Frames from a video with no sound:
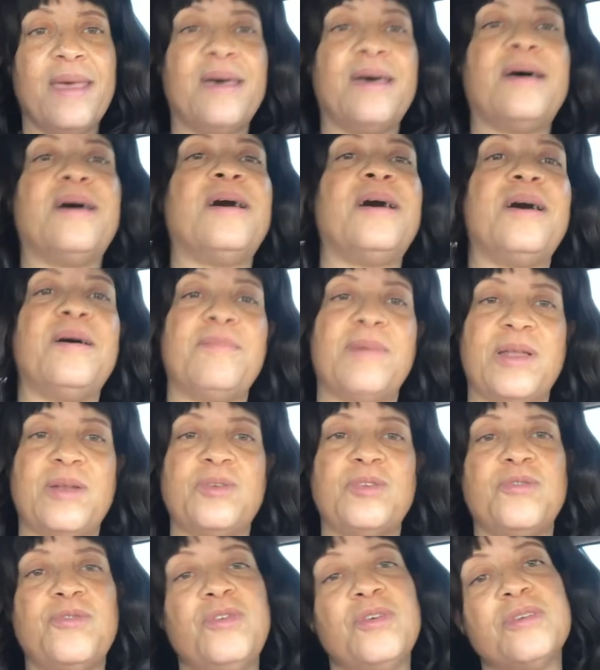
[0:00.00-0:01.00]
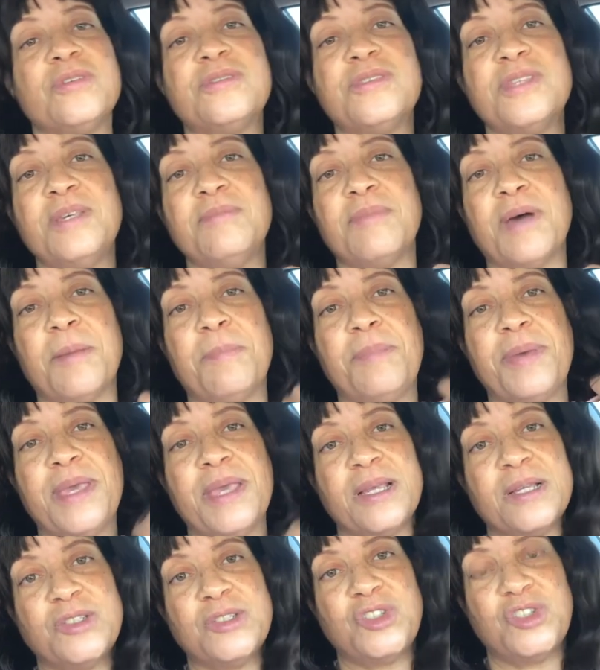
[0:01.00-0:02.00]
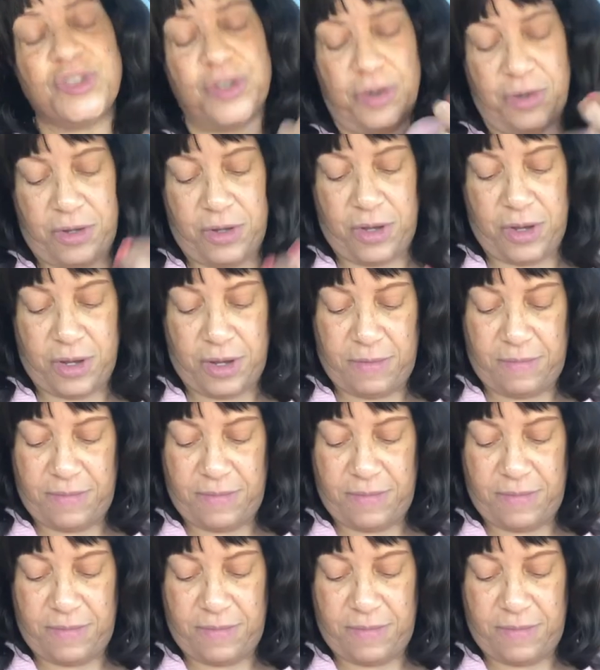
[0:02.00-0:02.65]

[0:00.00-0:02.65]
I don't know if you can see my pink shirt on,